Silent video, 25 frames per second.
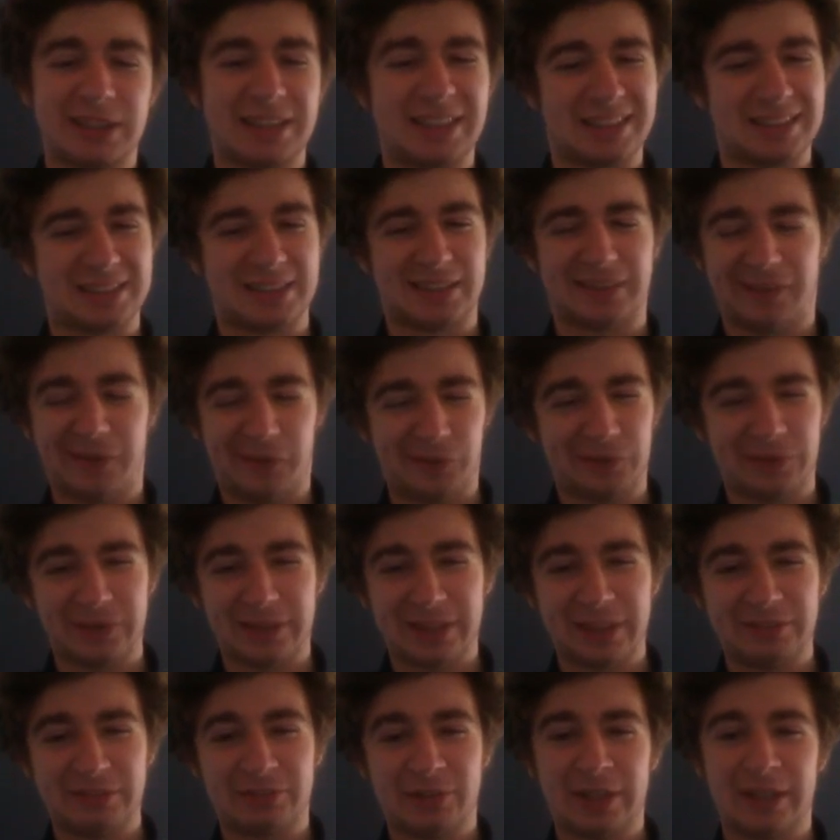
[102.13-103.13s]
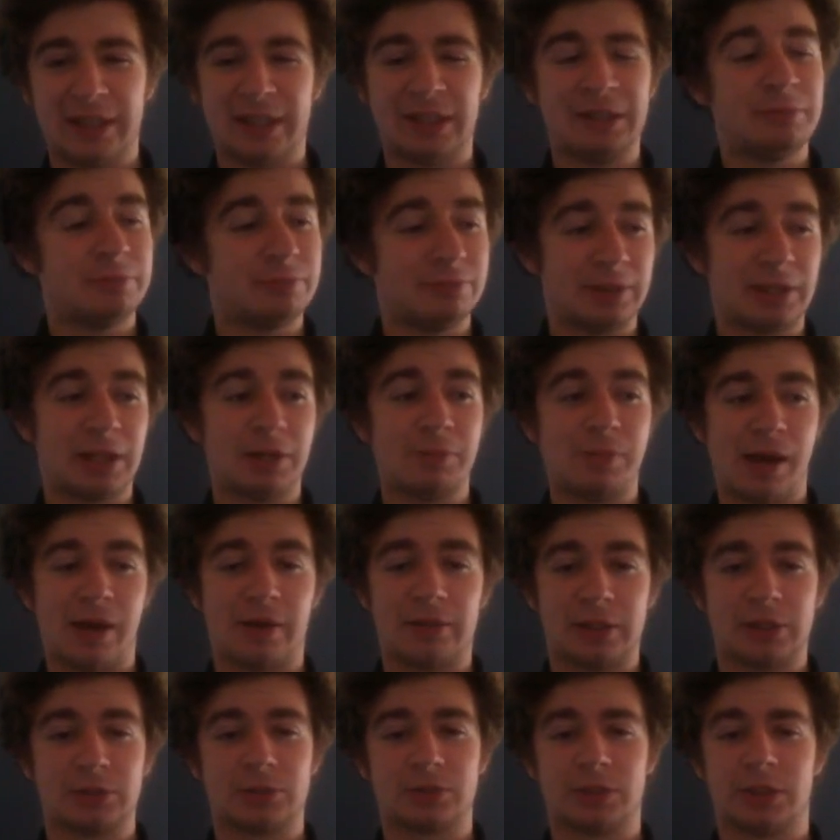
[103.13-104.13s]
That's the only really thing about
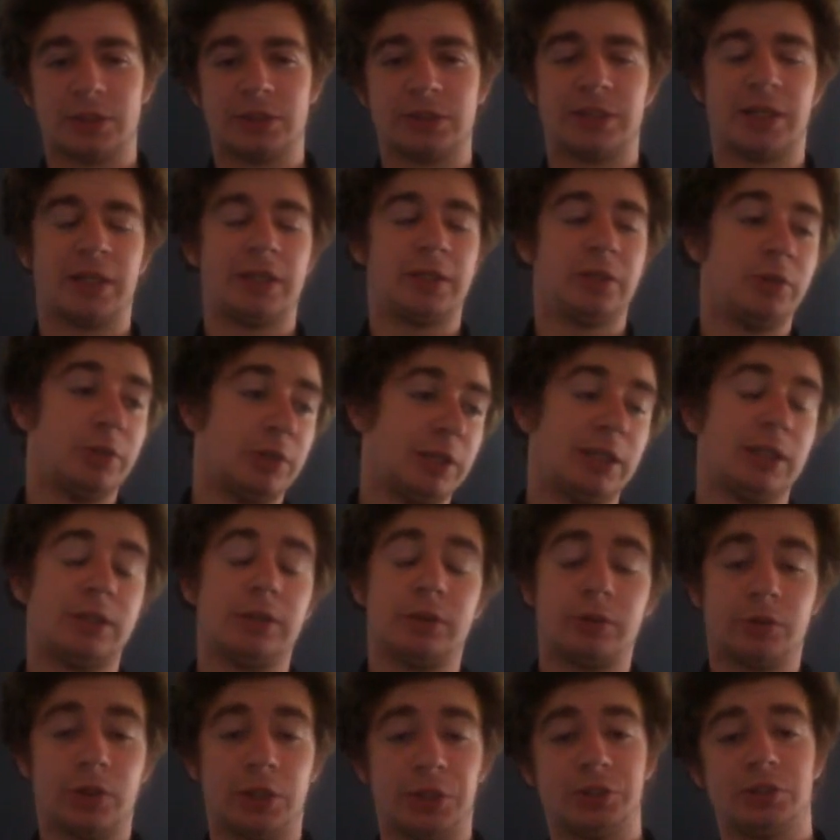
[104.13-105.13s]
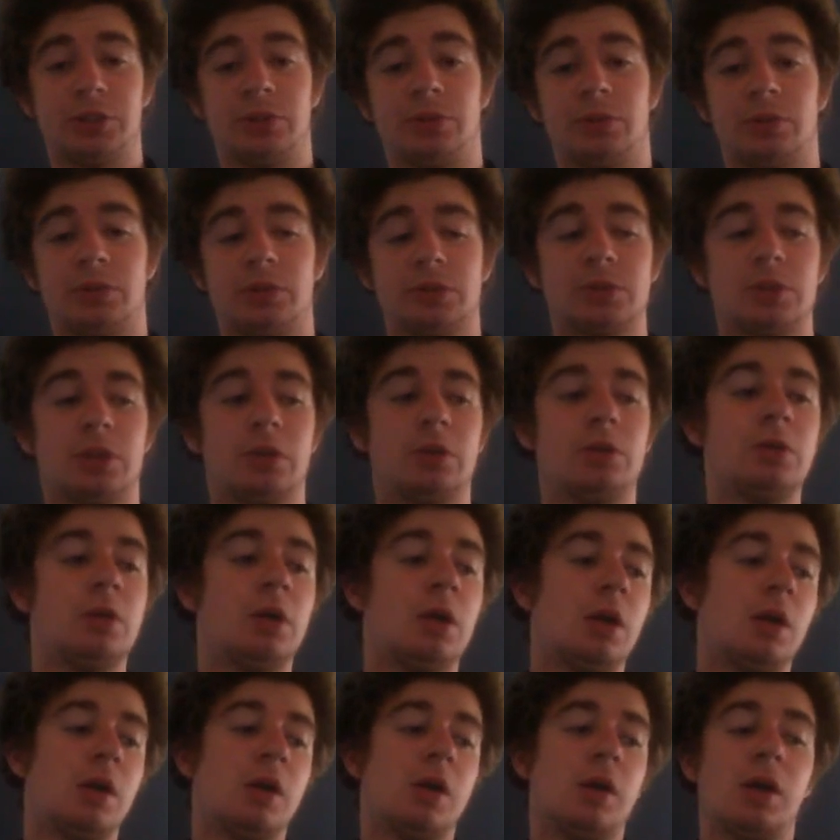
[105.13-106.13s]
this ride chain. You need the grade 2 in the soul,
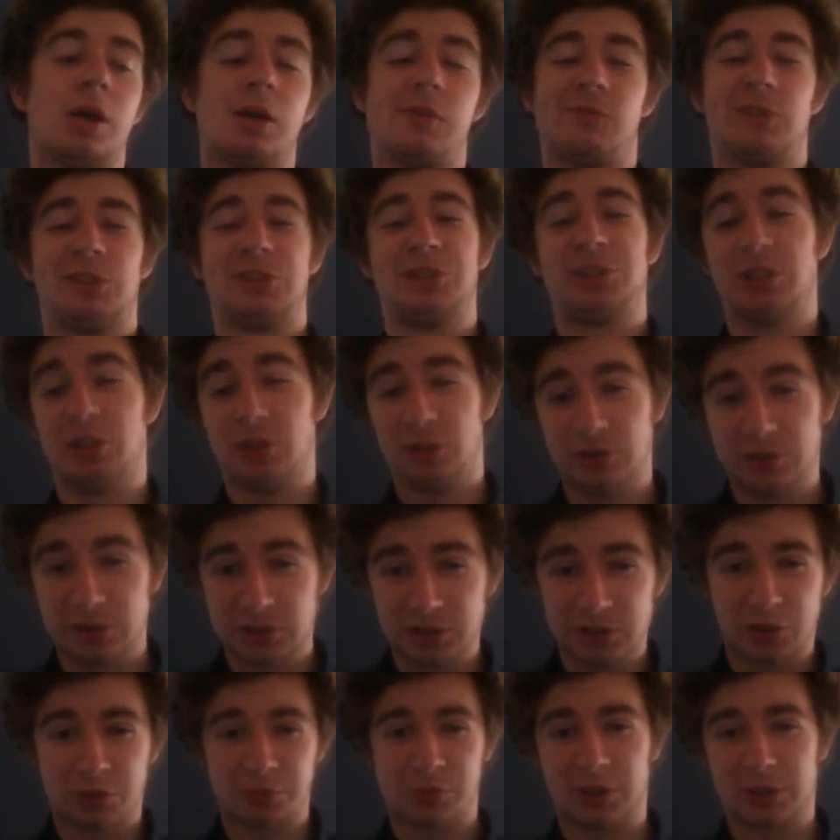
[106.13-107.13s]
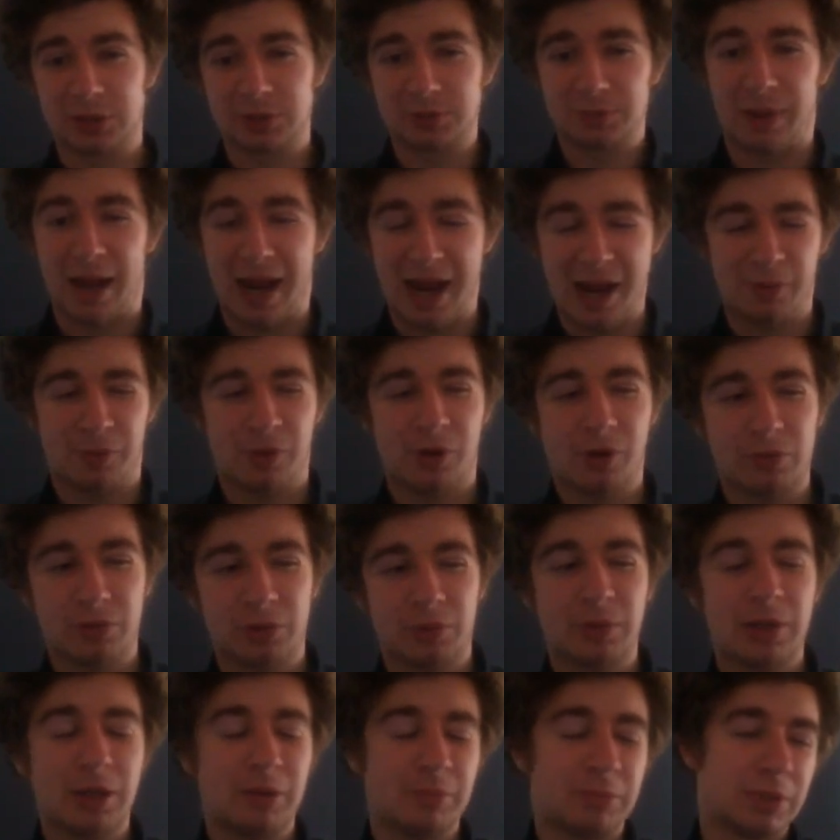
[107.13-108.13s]
otherwise you lose so much power
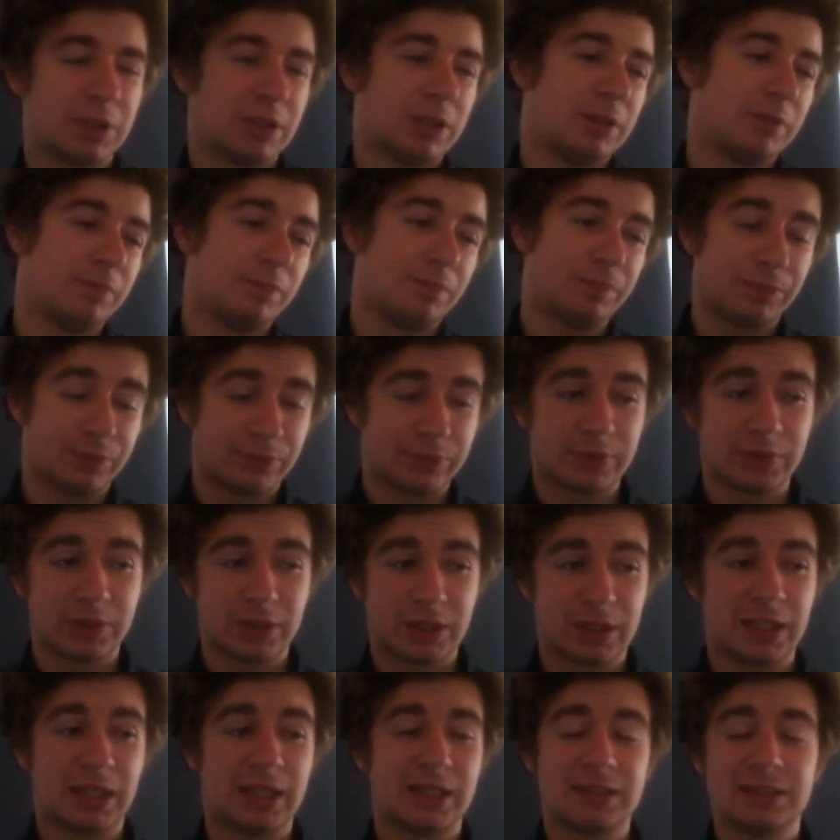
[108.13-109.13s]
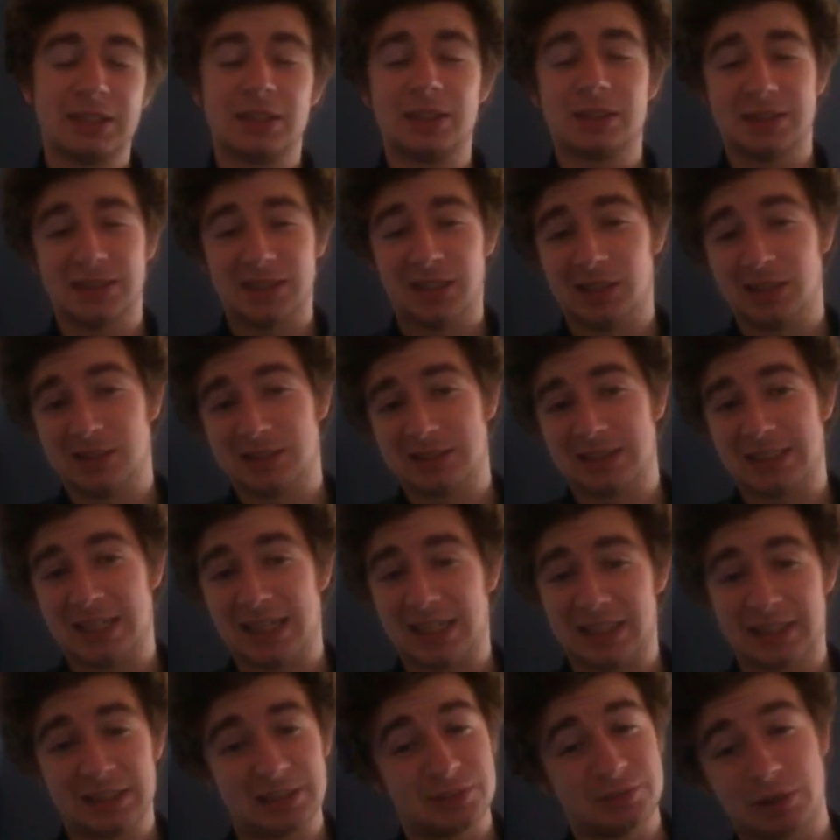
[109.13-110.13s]
from it. But the entire style of the
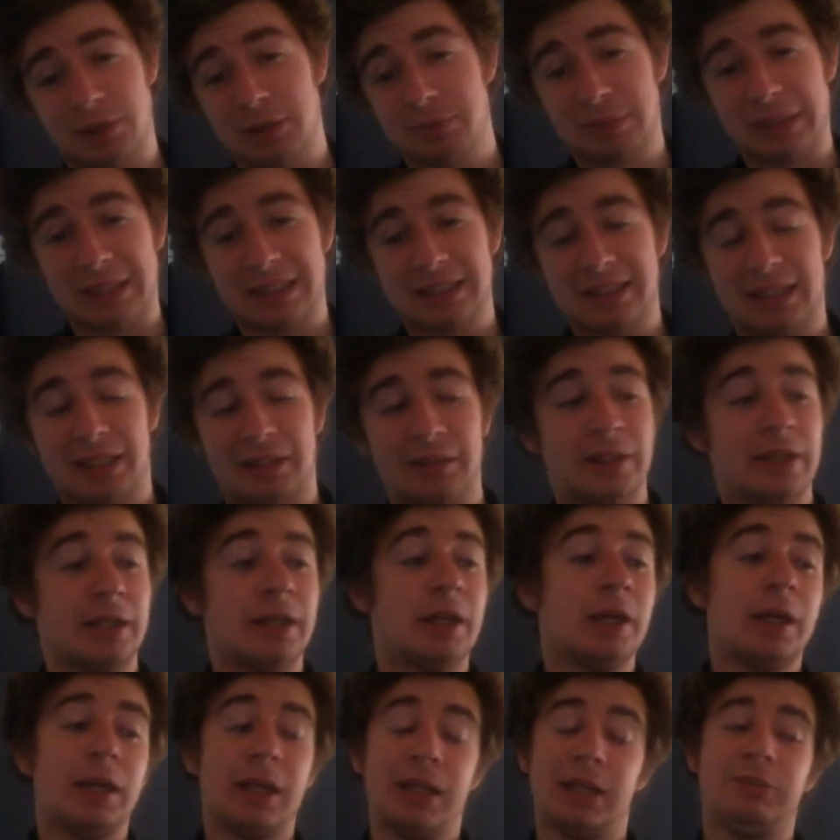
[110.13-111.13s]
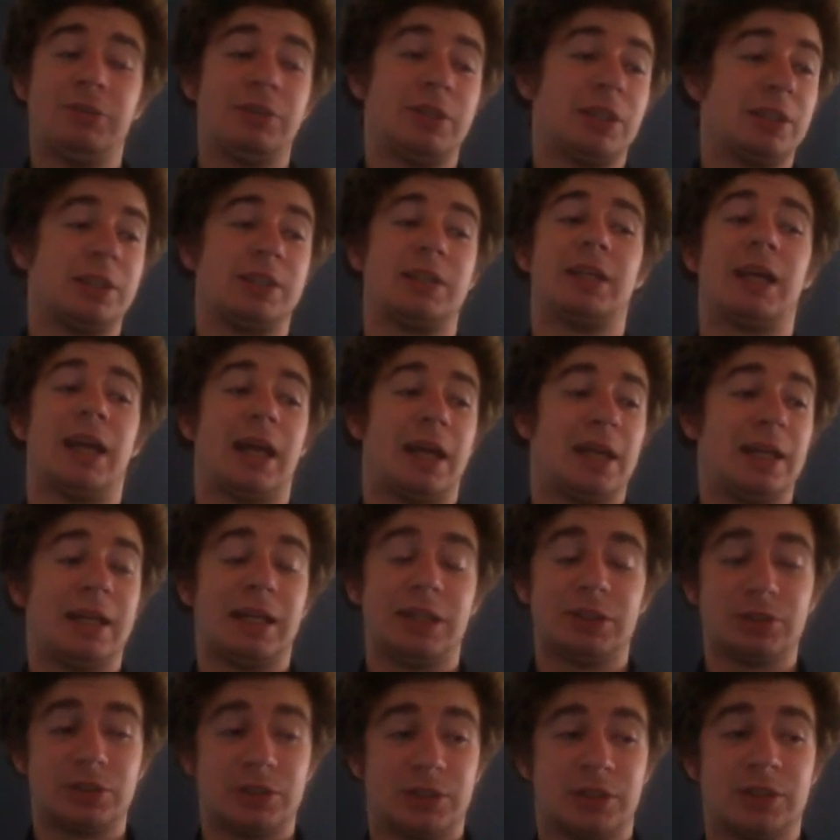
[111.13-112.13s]
deck is very beatdowny. If you can get an
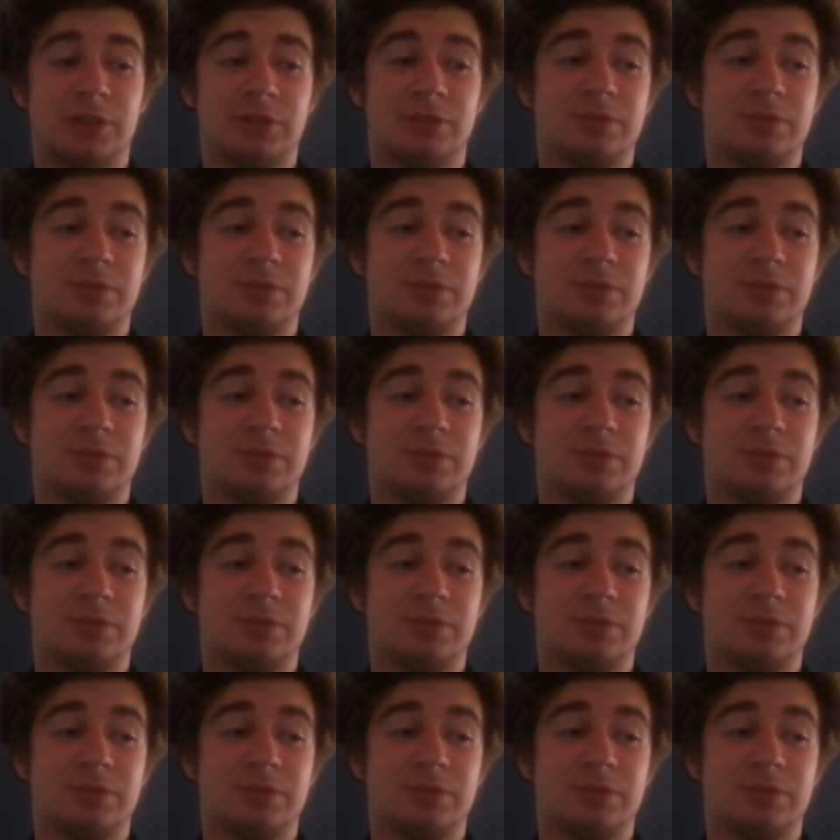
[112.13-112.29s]
extra